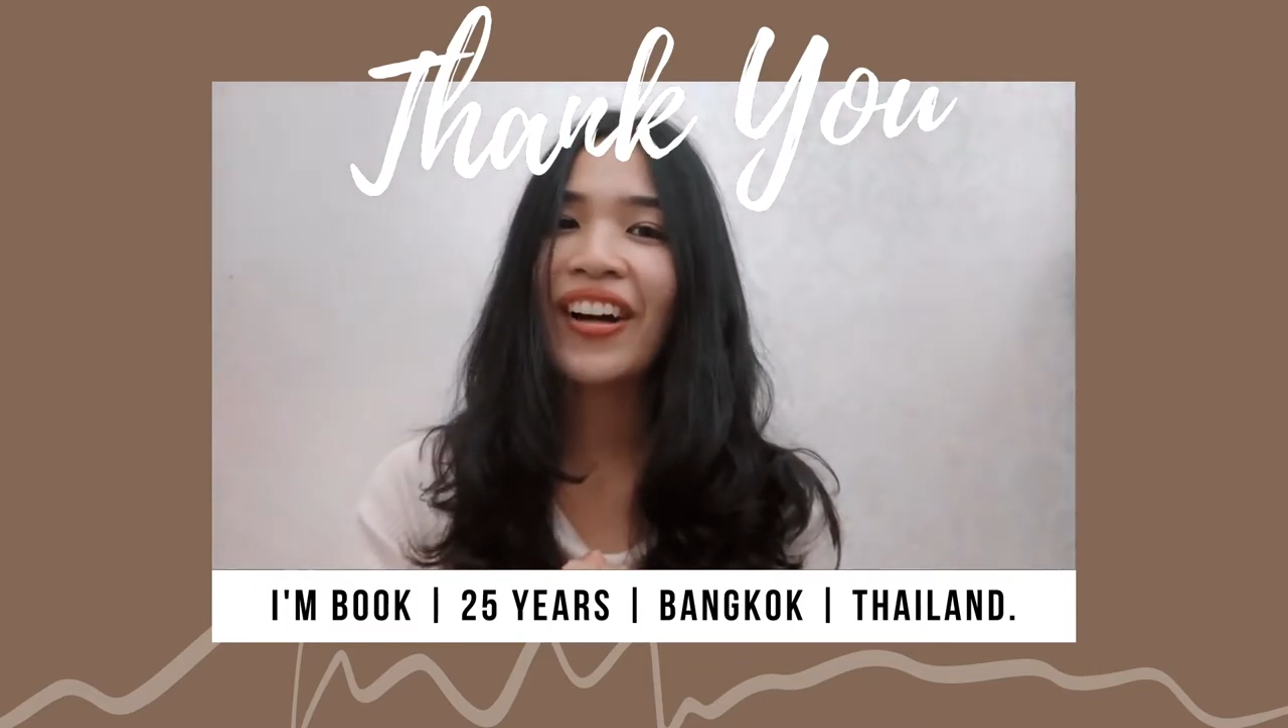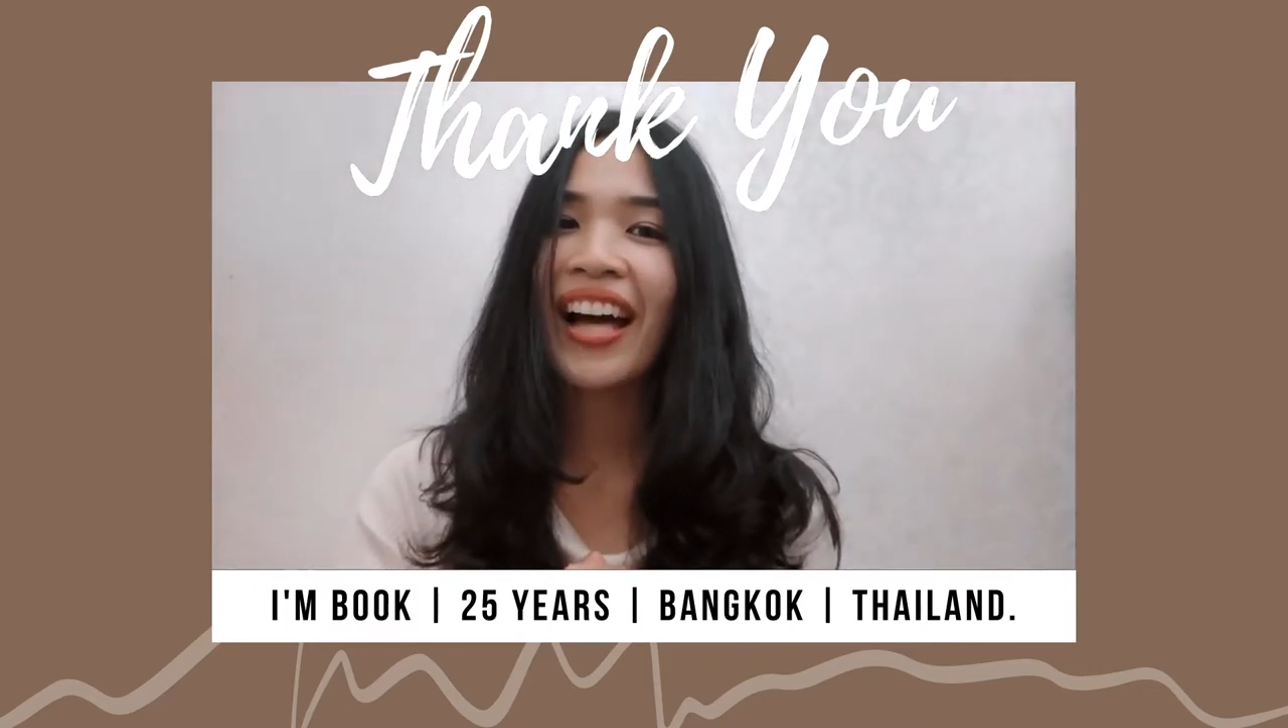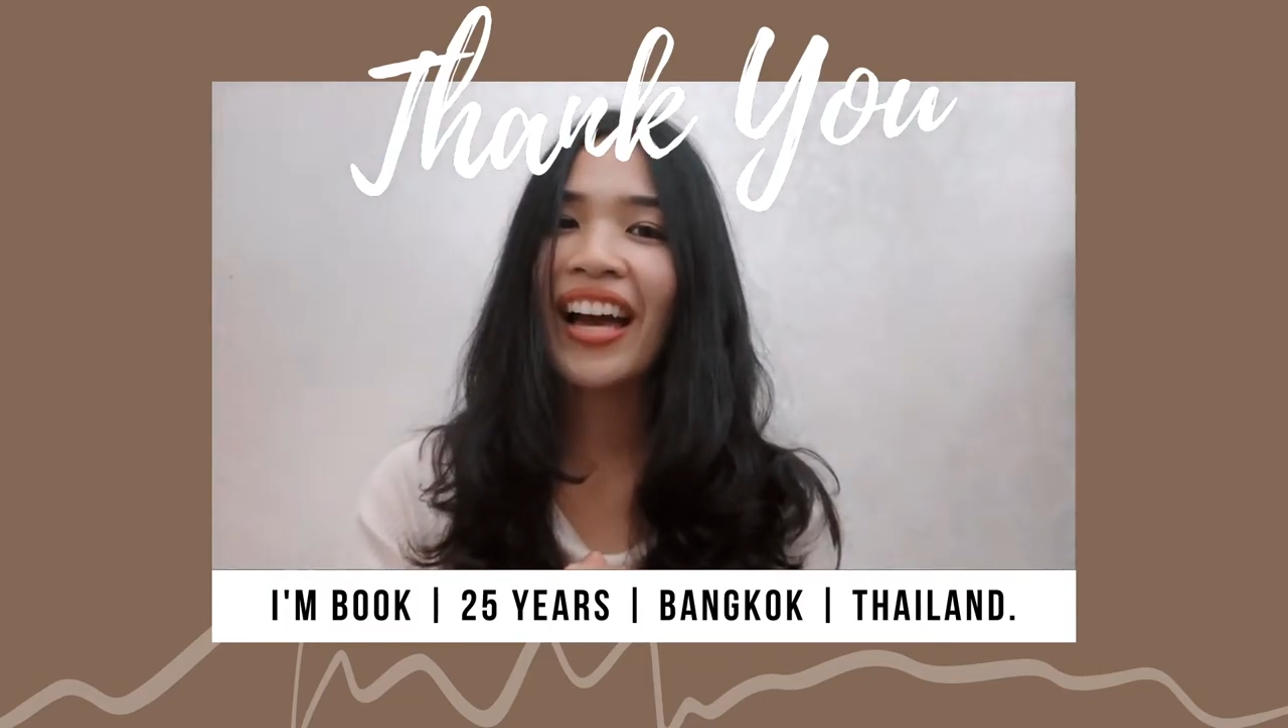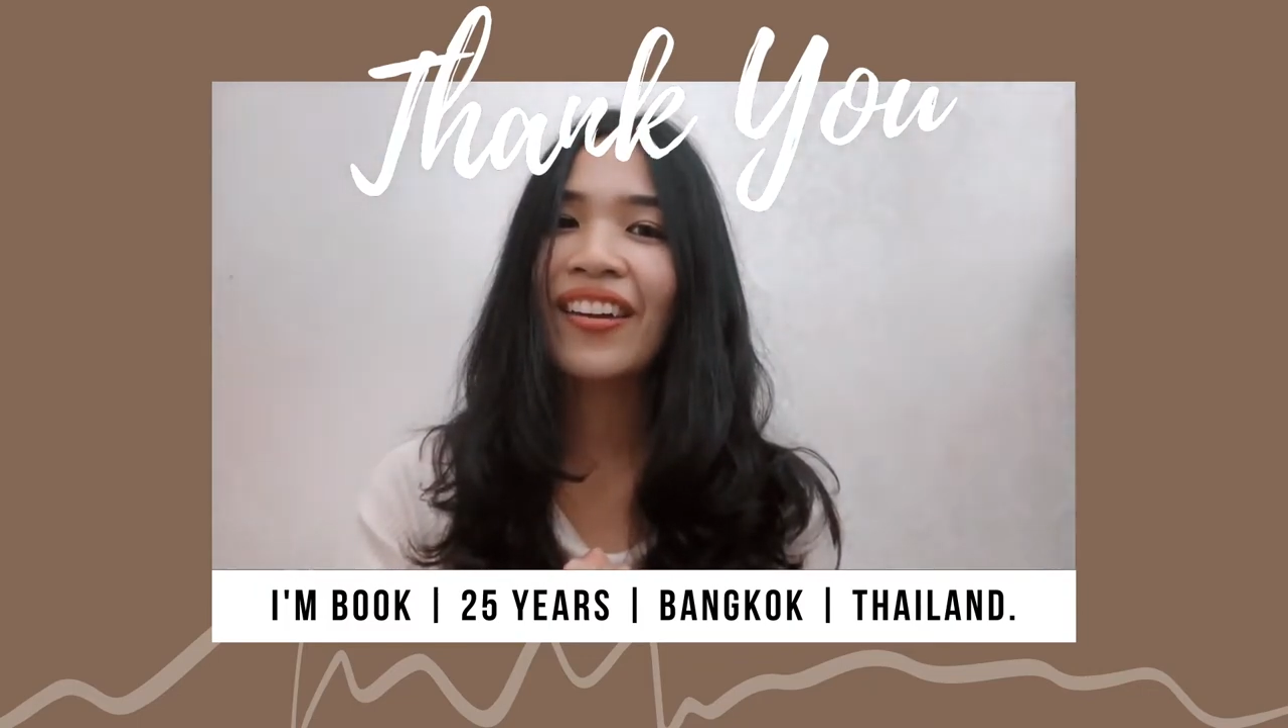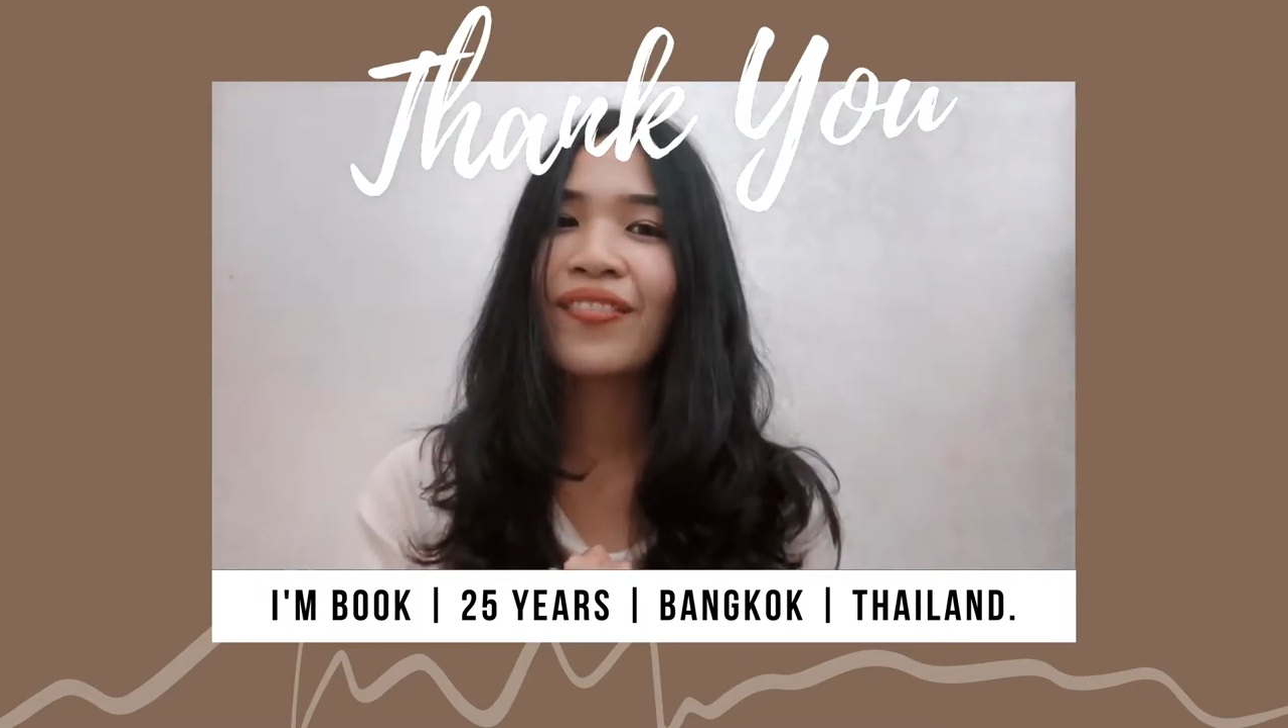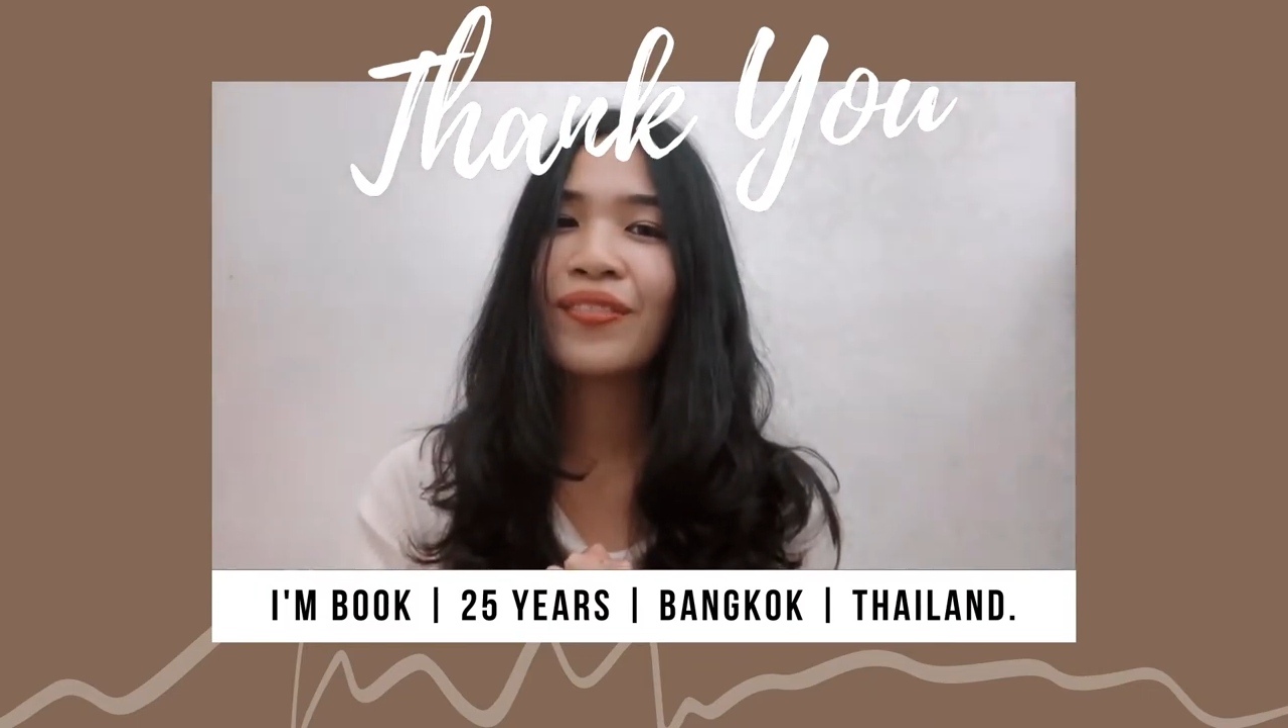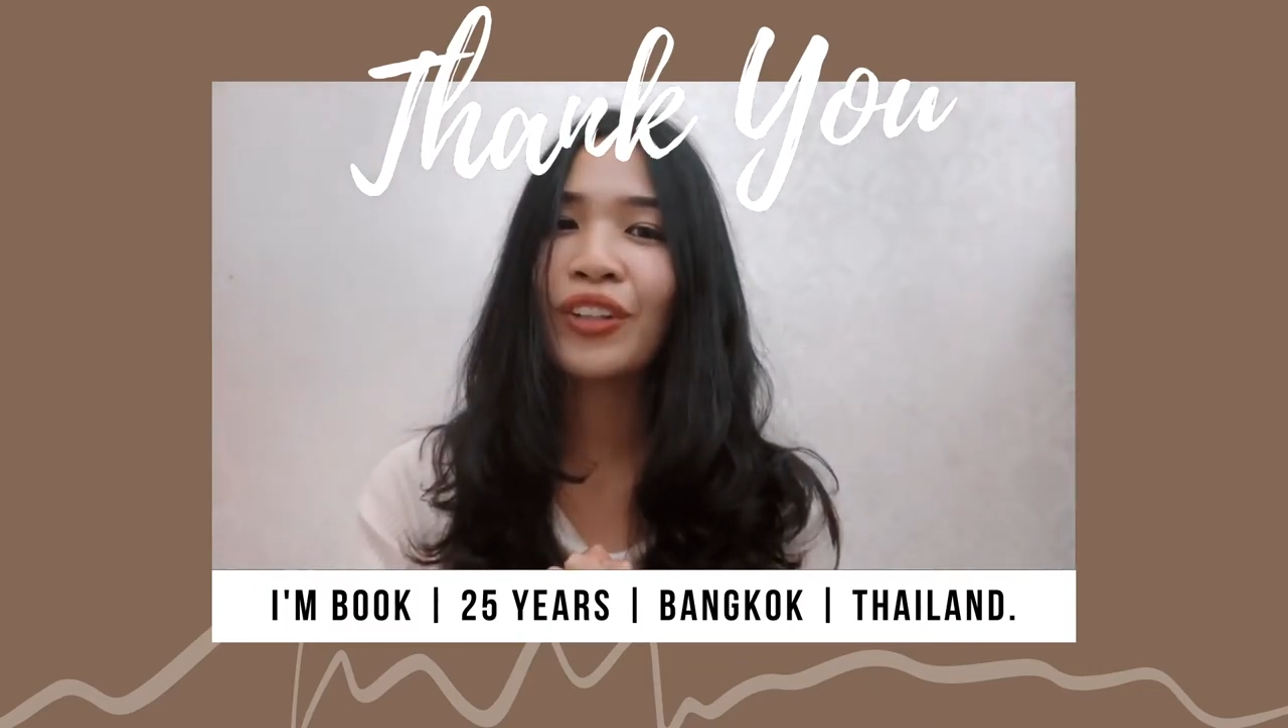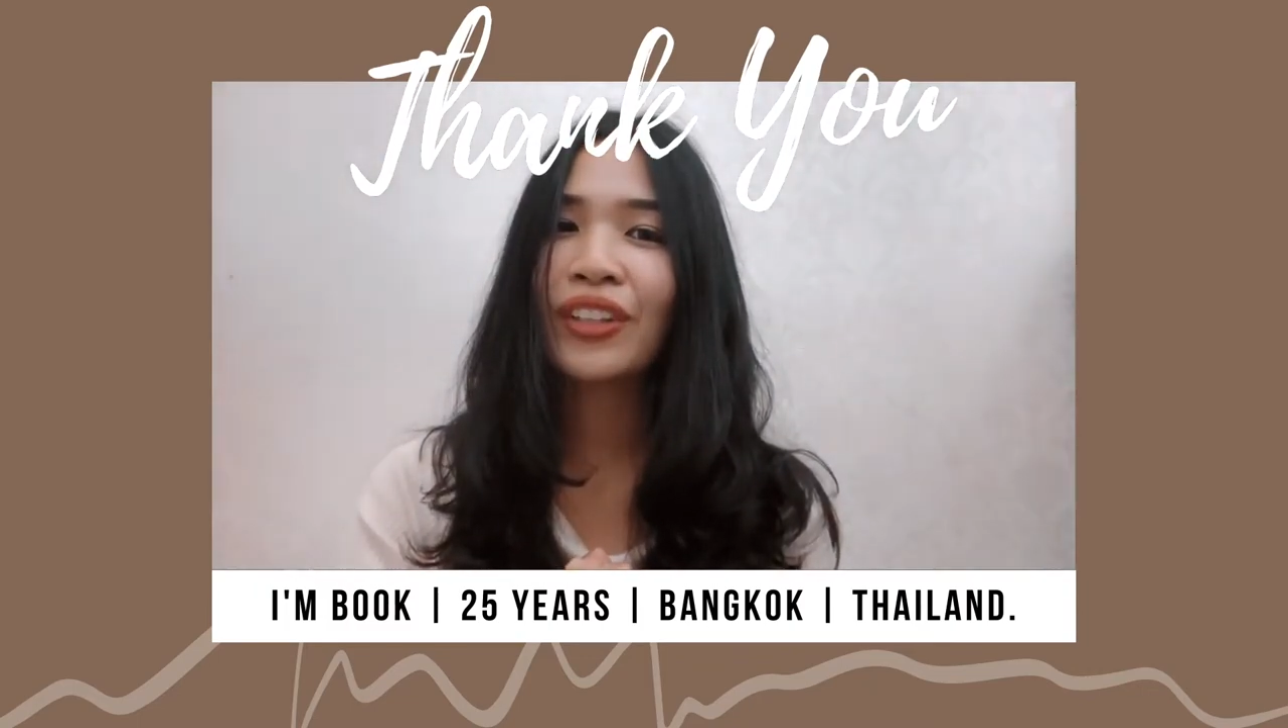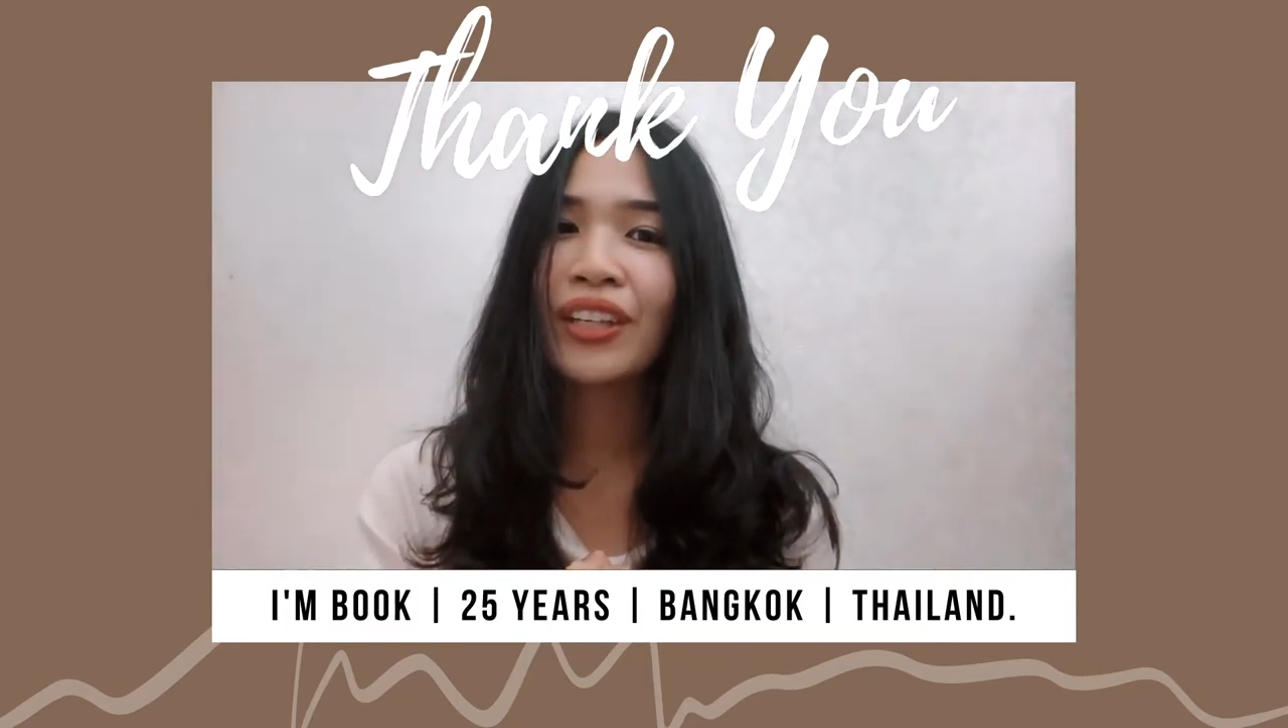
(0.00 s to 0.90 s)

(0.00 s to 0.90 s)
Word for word: i'm looking